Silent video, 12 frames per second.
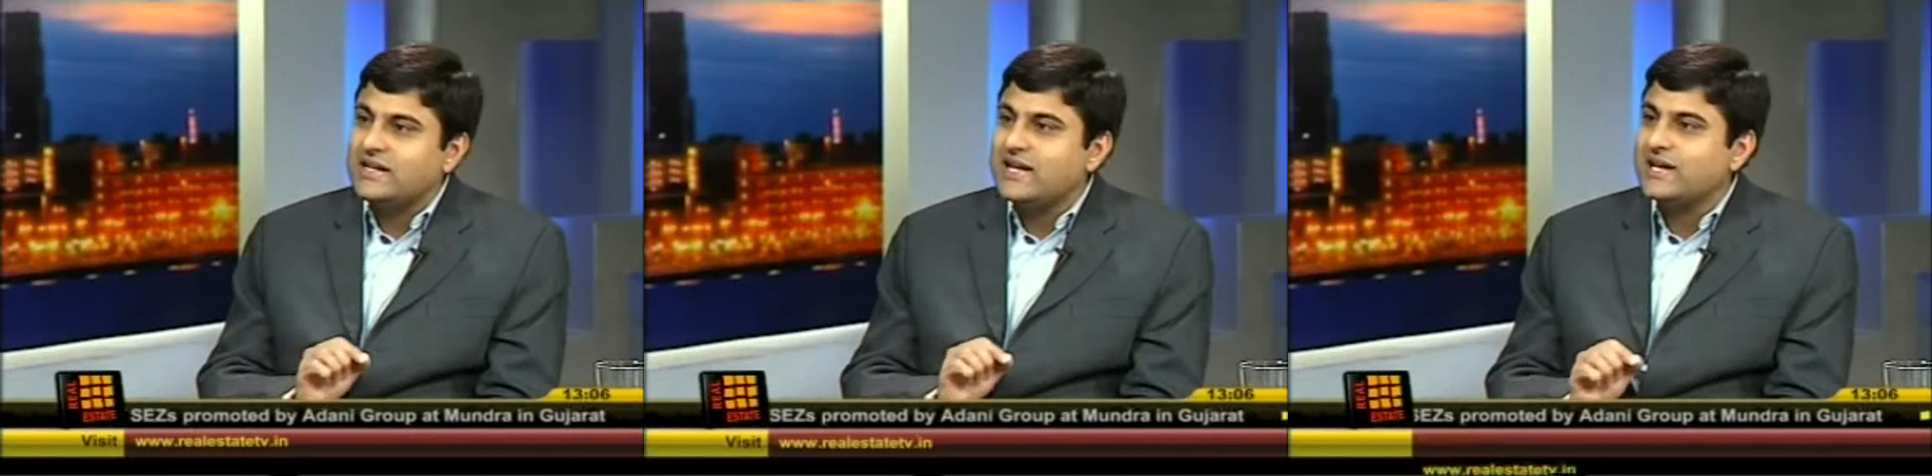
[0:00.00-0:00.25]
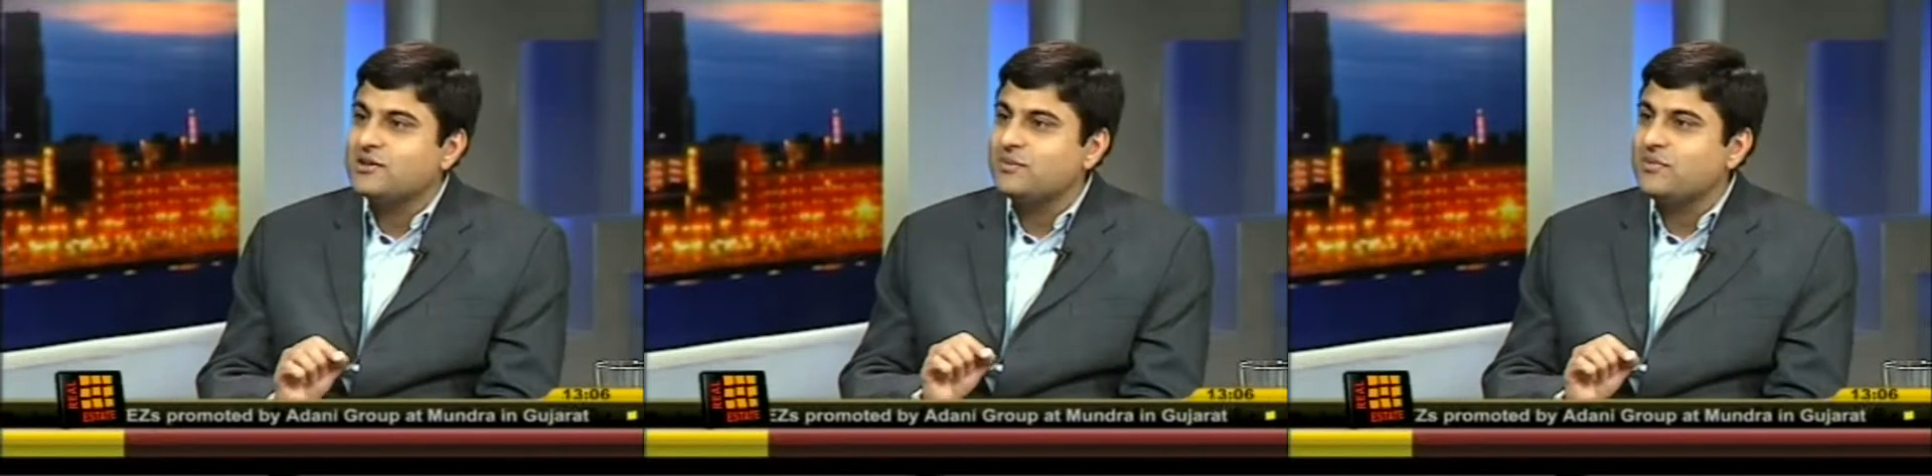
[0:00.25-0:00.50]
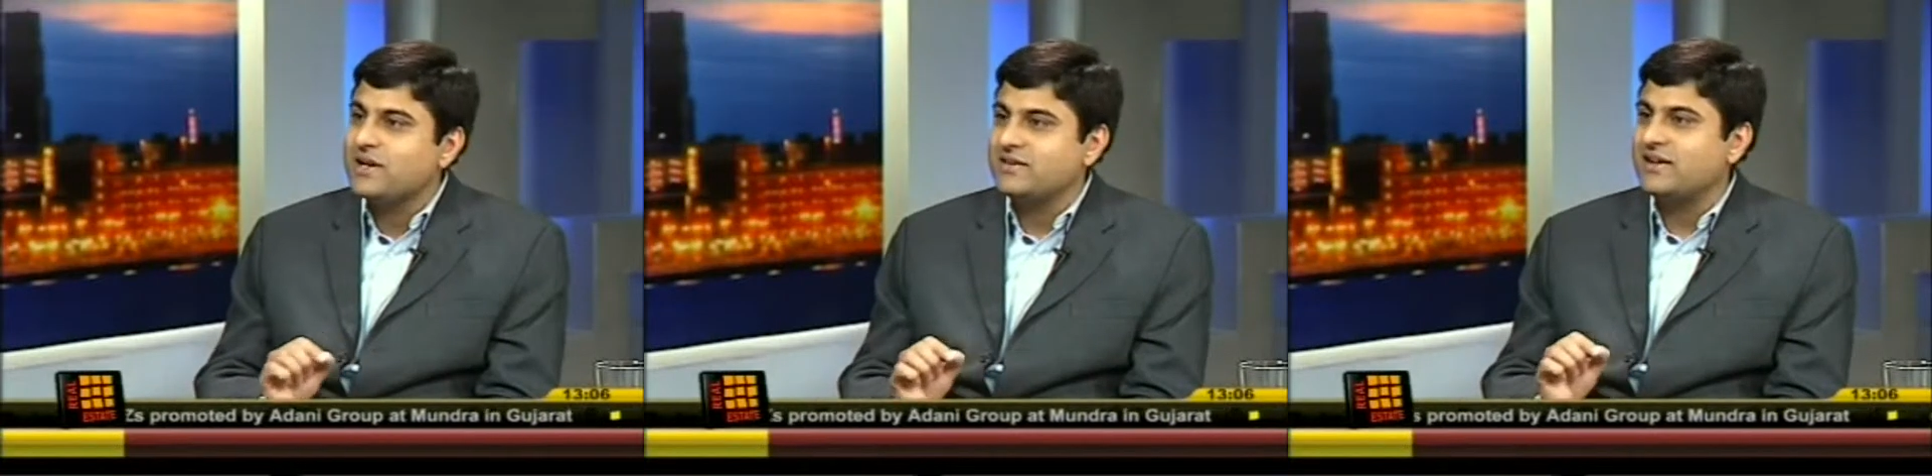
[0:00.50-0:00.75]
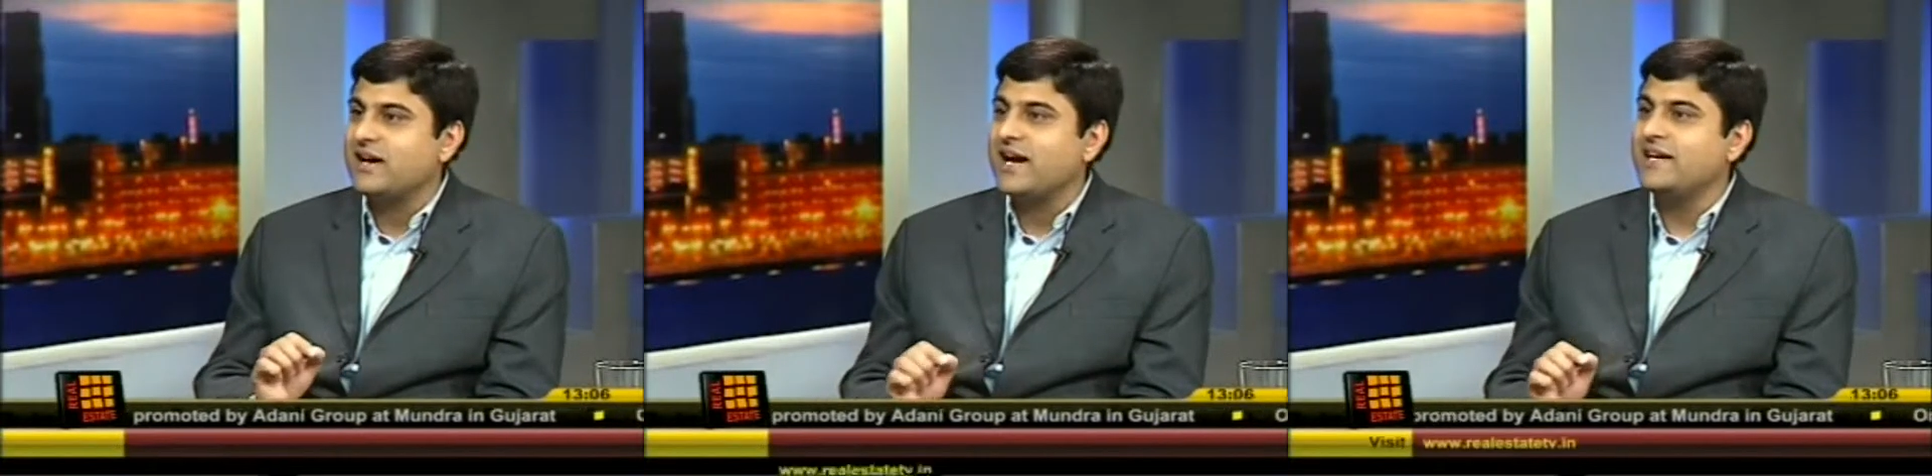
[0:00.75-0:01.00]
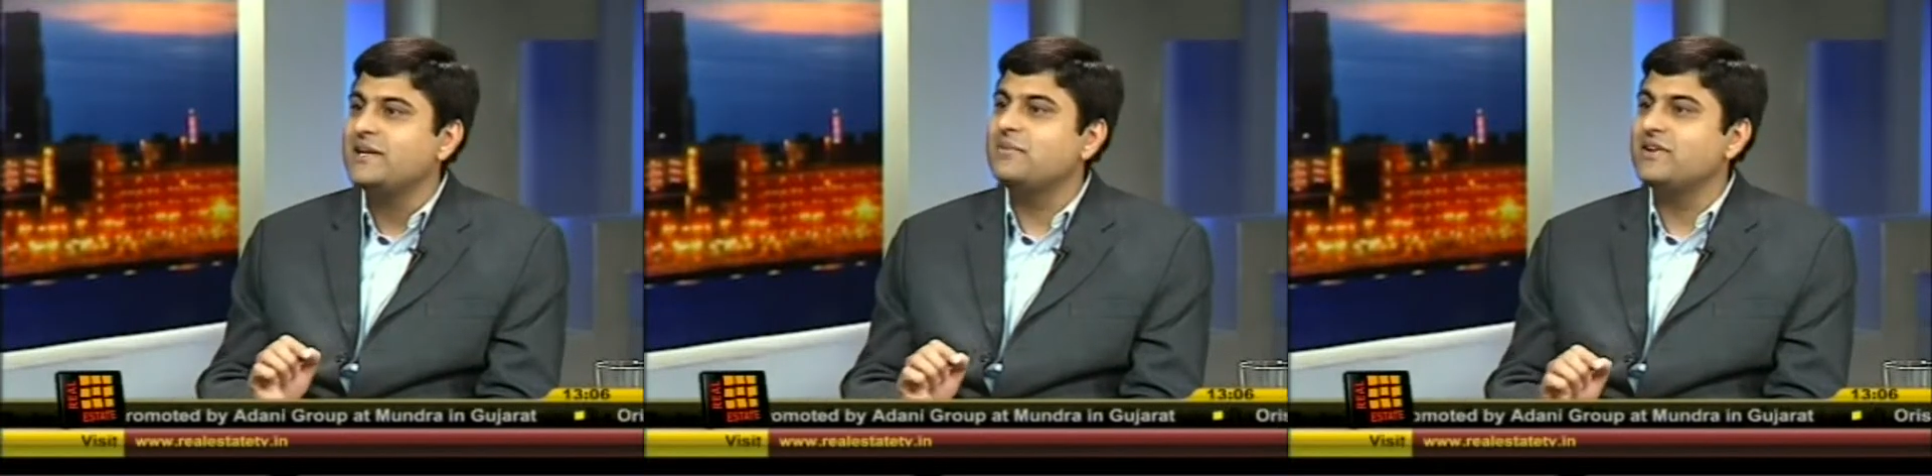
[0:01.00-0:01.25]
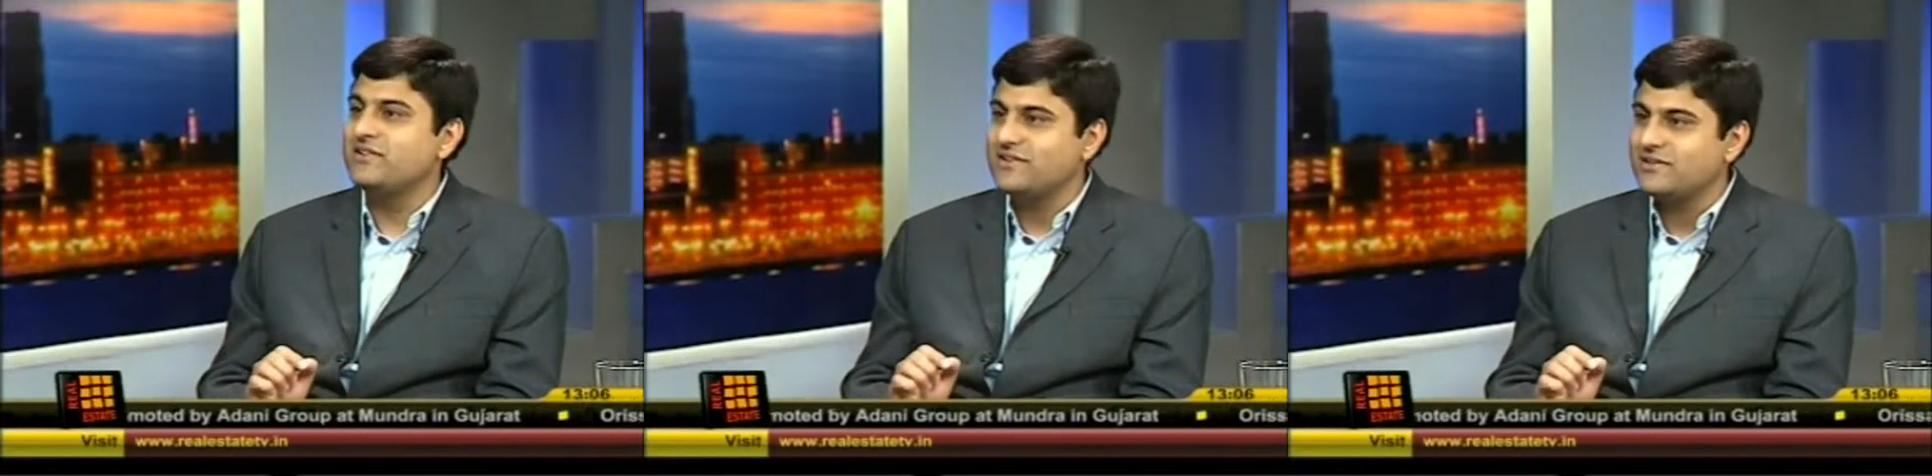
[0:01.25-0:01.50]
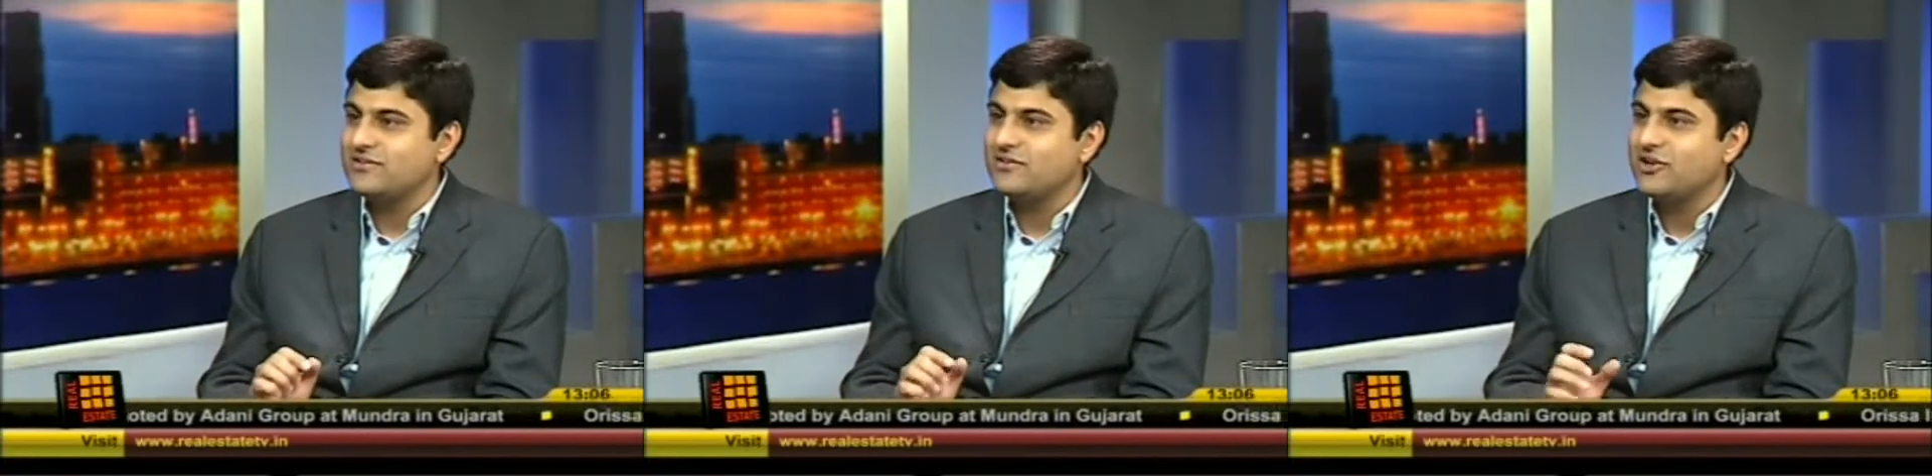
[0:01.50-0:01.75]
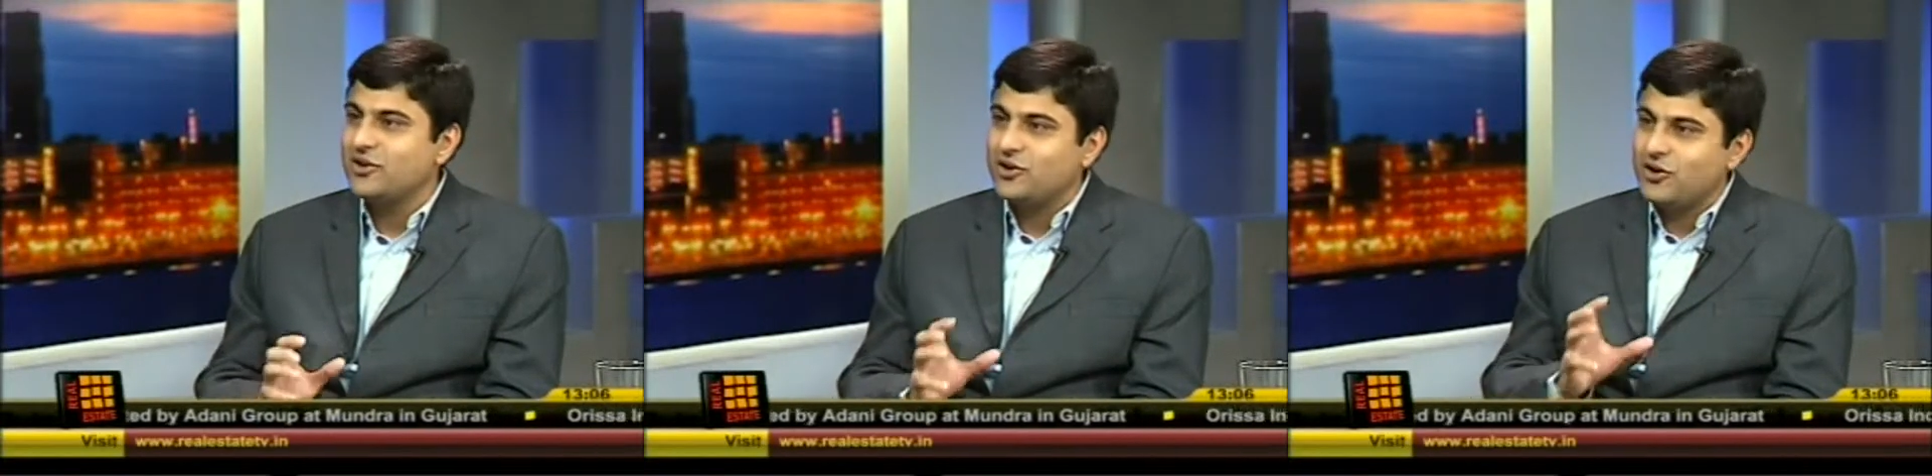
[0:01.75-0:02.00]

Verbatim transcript: the length, breadth and height dimensions